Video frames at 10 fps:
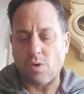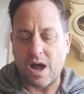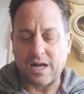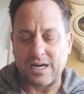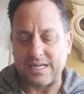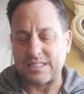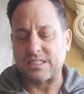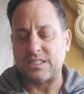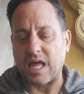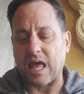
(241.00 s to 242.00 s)
rock I
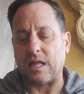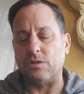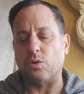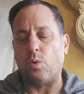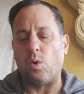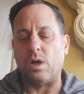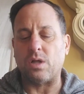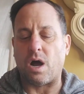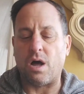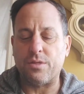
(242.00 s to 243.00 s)
stand,
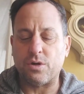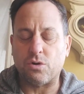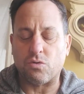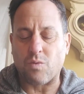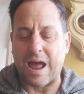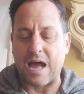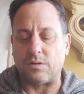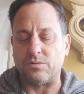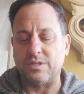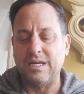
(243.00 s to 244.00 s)
all other
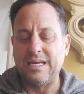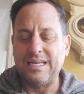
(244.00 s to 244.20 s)
ground